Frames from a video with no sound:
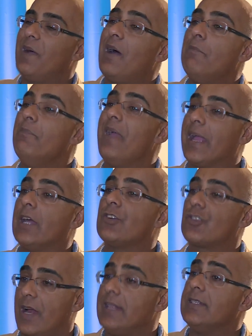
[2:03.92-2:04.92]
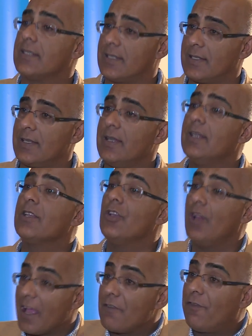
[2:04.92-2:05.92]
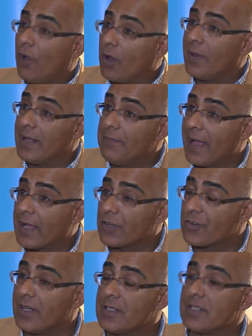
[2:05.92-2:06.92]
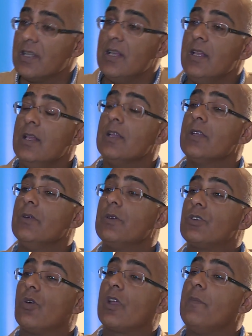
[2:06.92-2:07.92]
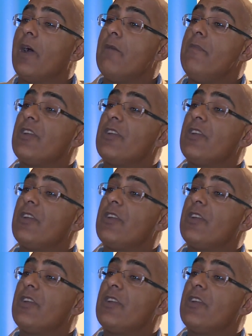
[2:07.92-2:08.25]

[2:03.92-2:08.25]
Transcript: about mega trends. You like following mega trends. You were talking about